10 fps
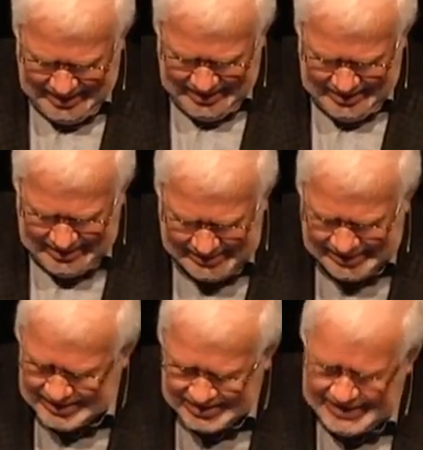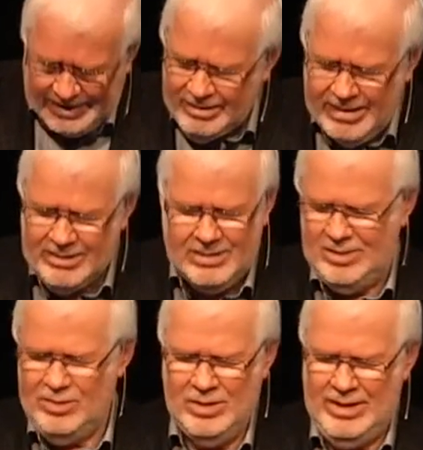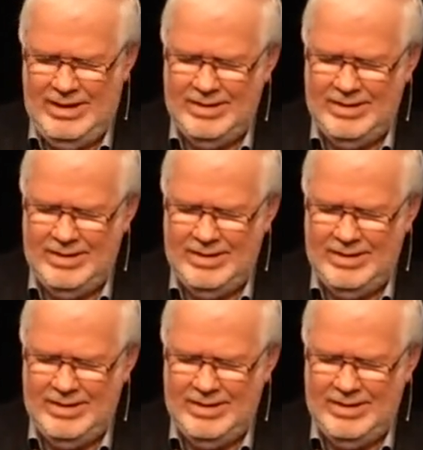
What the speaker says: This is a serious story.